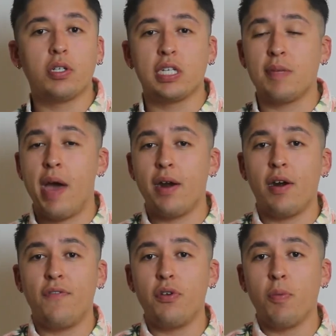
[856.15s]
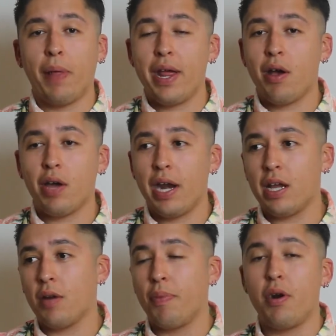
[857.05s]
Doesn't matter if you're planning on
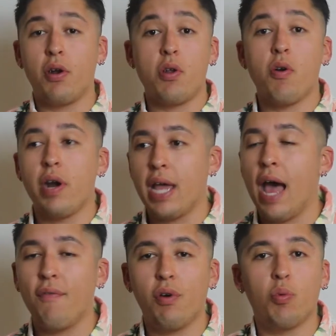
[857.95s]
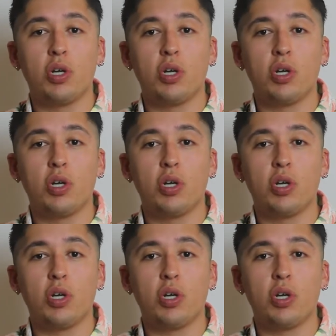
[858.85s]
getting a bird or you already have one.